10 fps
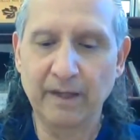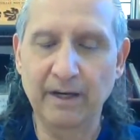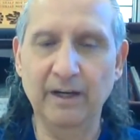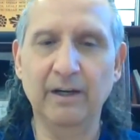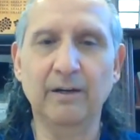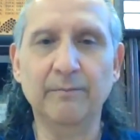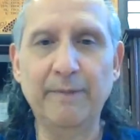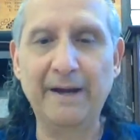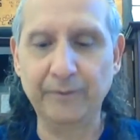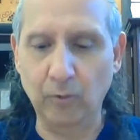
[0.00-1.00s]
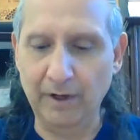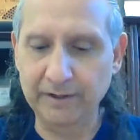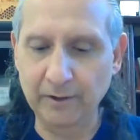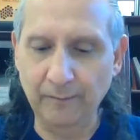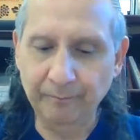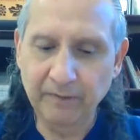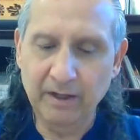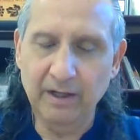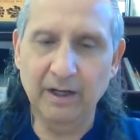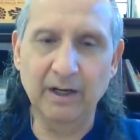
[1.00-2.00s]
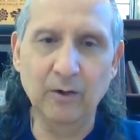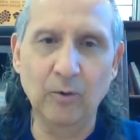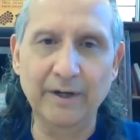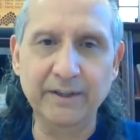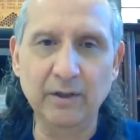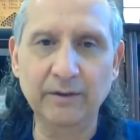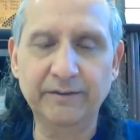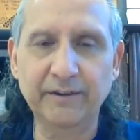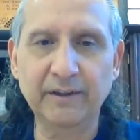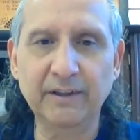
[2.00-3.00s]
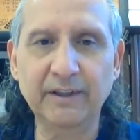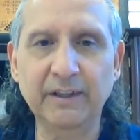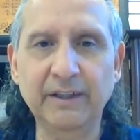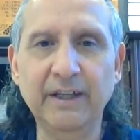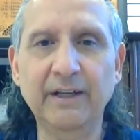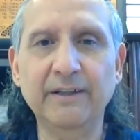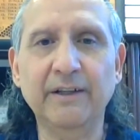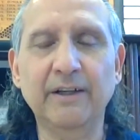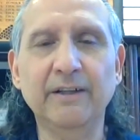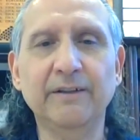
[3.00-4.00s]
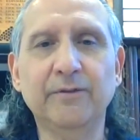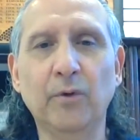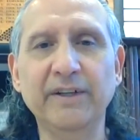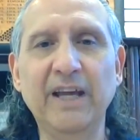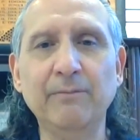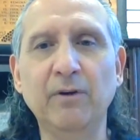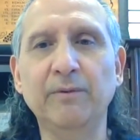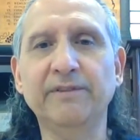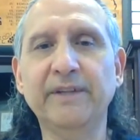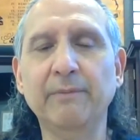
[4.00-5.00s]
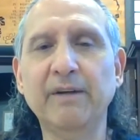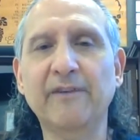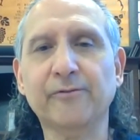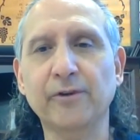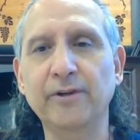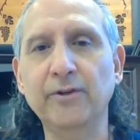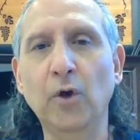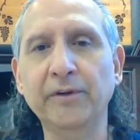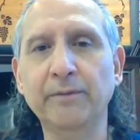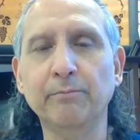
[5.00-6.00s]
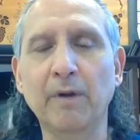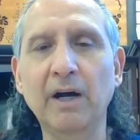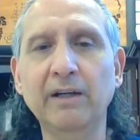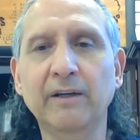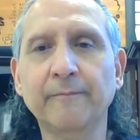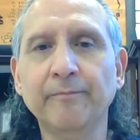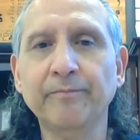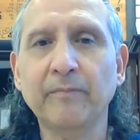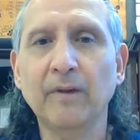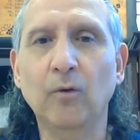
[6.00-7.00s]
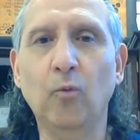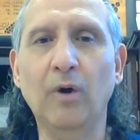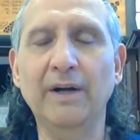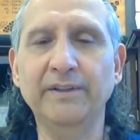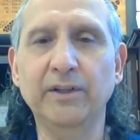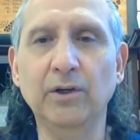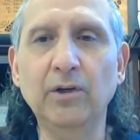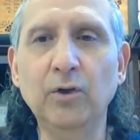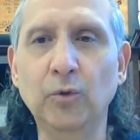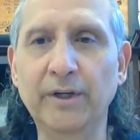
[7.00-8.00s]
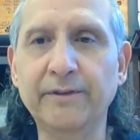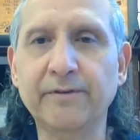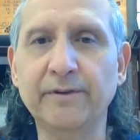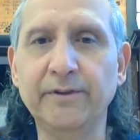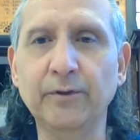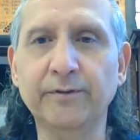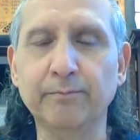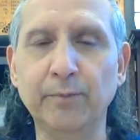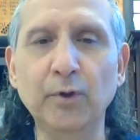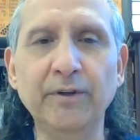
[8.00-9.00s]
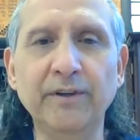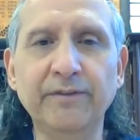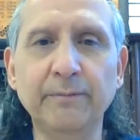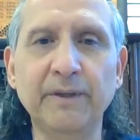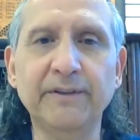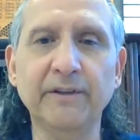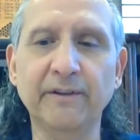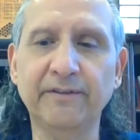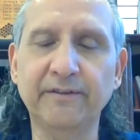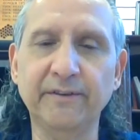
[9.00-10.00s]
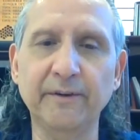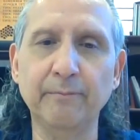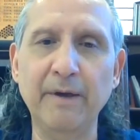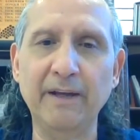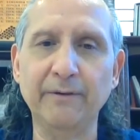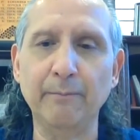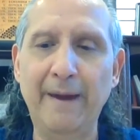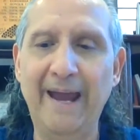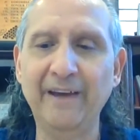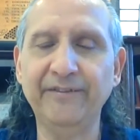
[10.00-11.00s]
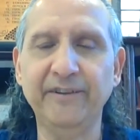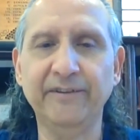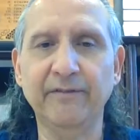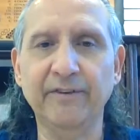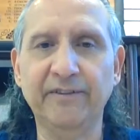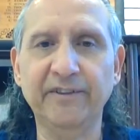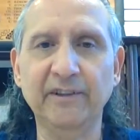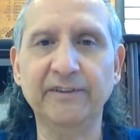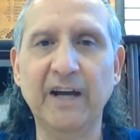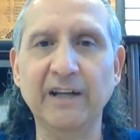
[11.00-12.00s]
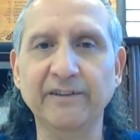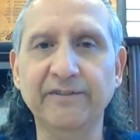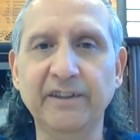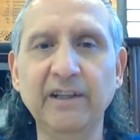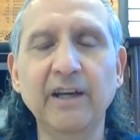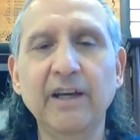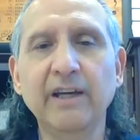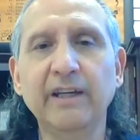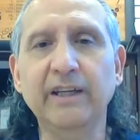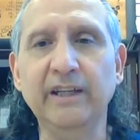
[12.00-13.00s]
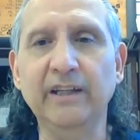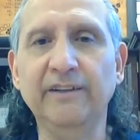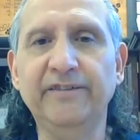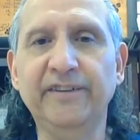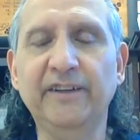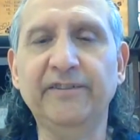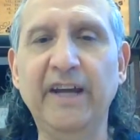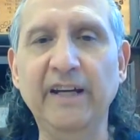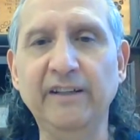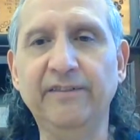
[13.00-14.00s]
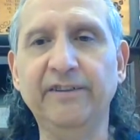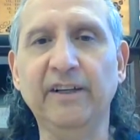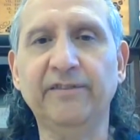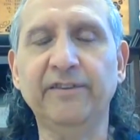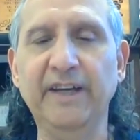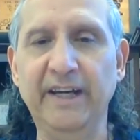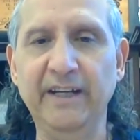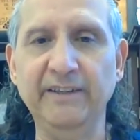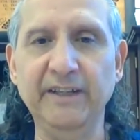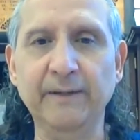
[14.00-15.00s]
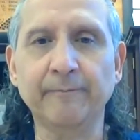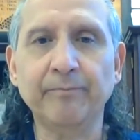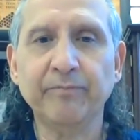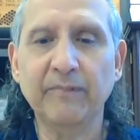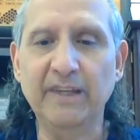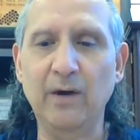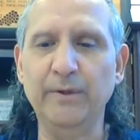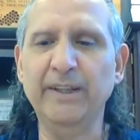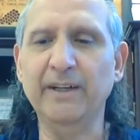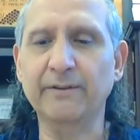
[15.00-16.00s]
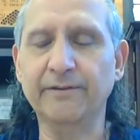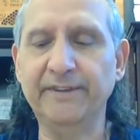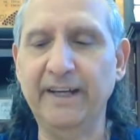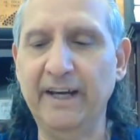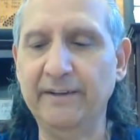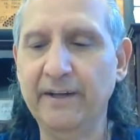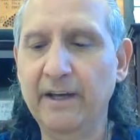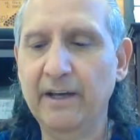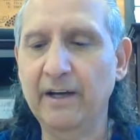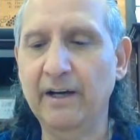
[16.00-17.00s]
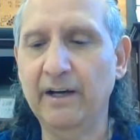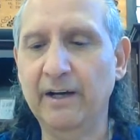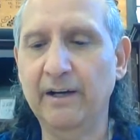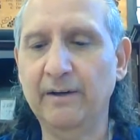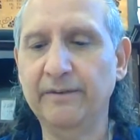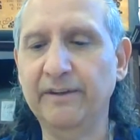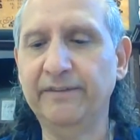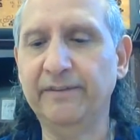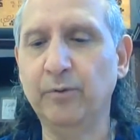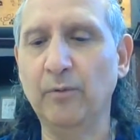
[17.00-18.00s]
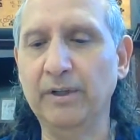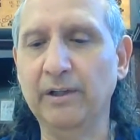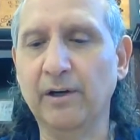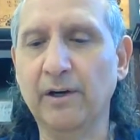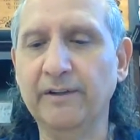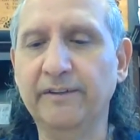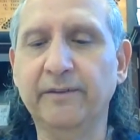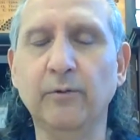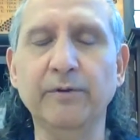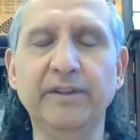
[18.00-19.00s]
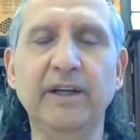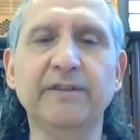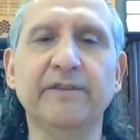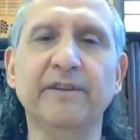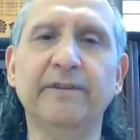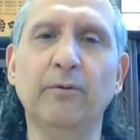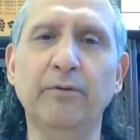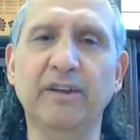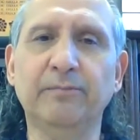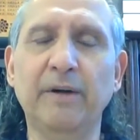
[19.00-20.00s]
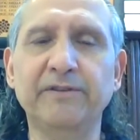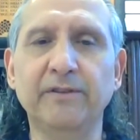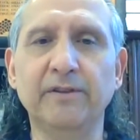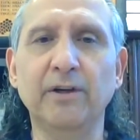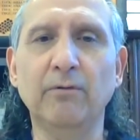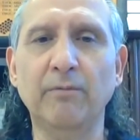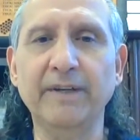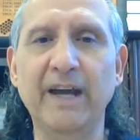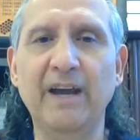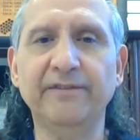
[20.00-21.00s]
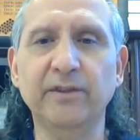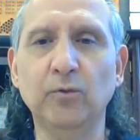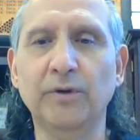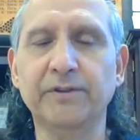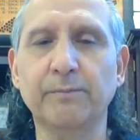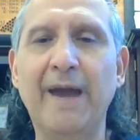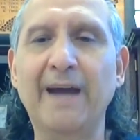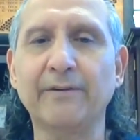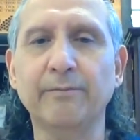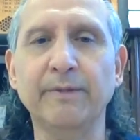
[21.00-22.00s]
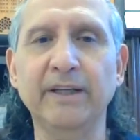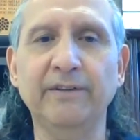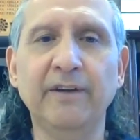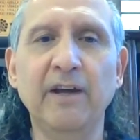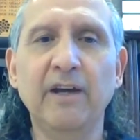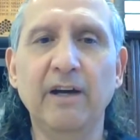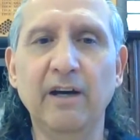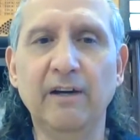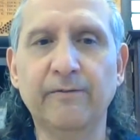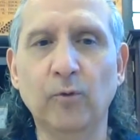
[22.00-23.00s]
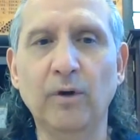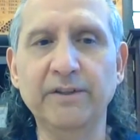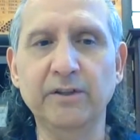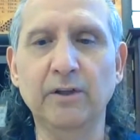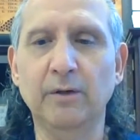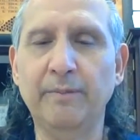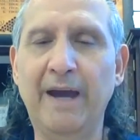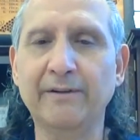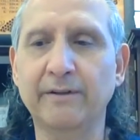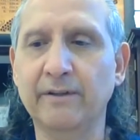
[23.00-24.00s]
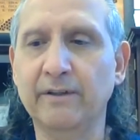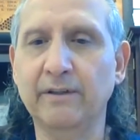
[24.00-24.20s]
Back to Won-Hyo. Won-Hyo is, again, 28 movements named after a noted monk, Won-Hyo, who introduced Buddhism into the masses of the Silla dynasty in 686 AD. Now, we need to understand this is what we learn, this is what we teach, and this is what we expect you to know when we ask you what your pattern means for Won-Hyo, pattern,